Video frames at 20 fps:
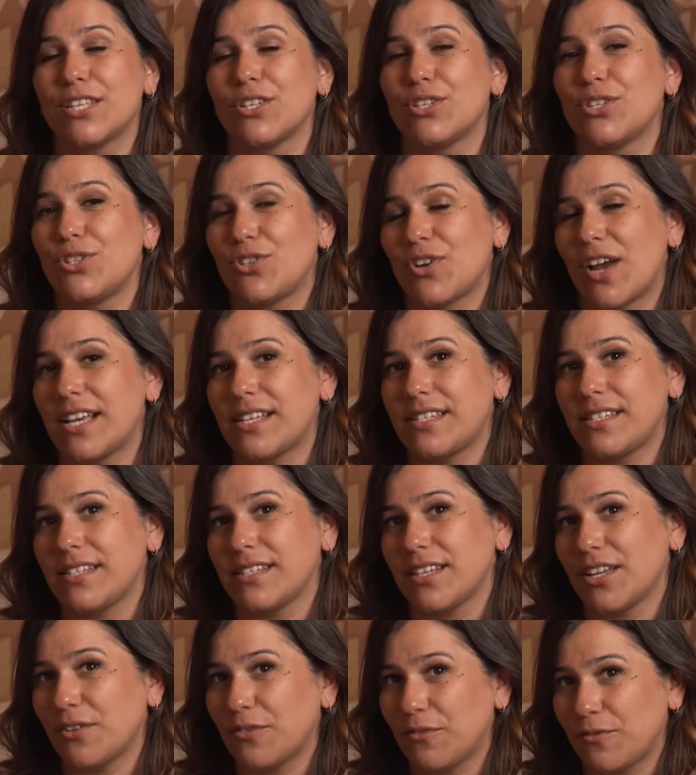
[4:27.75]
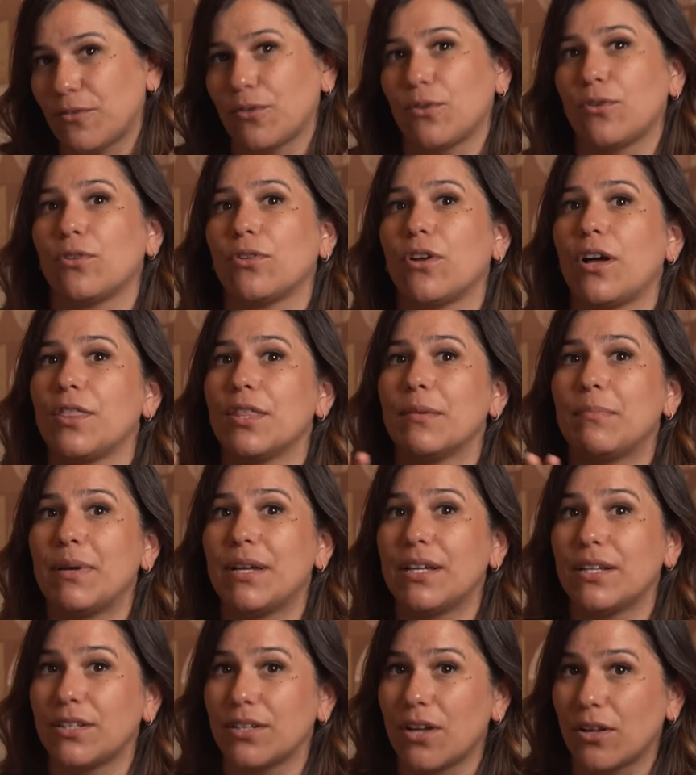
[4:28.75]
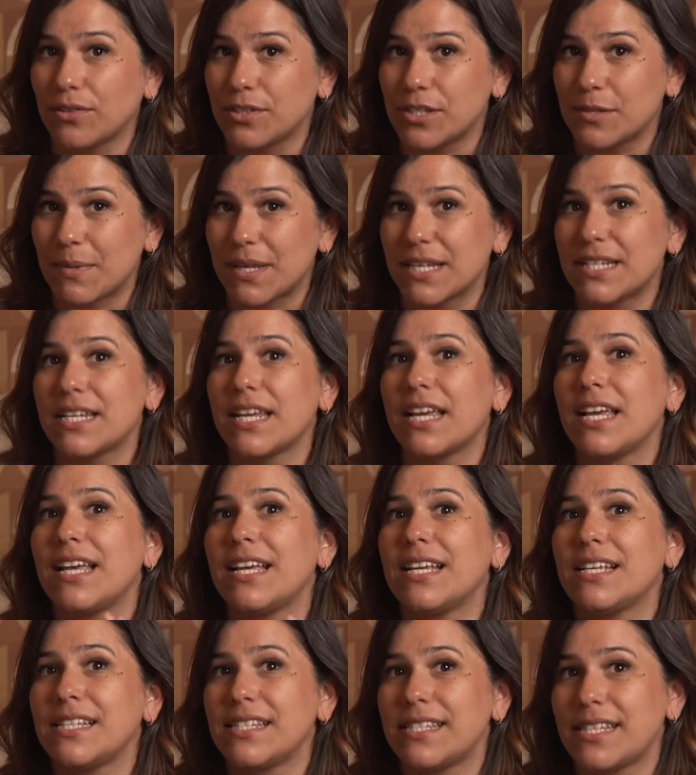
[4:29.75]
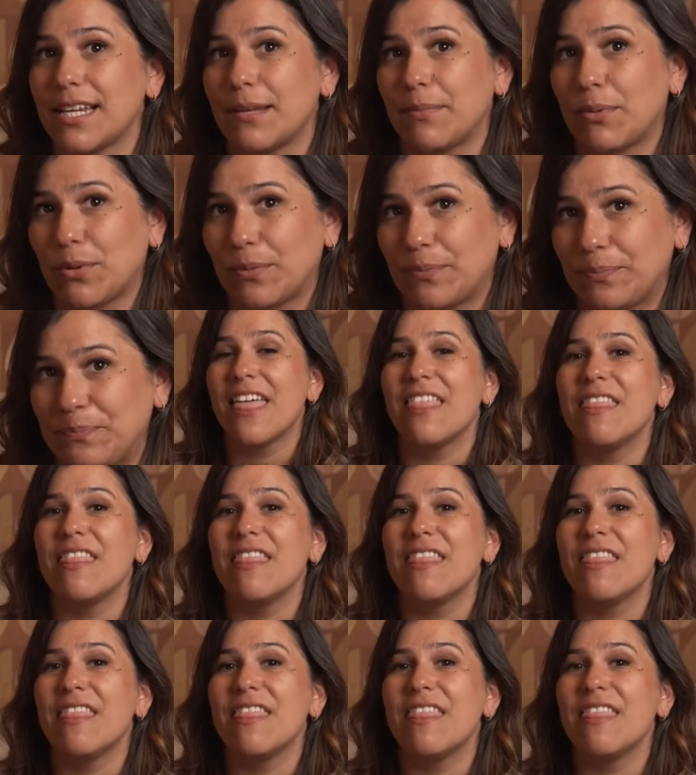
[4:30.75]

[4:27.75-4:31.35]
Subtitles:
the stress is going to fall on the penultimate syllable.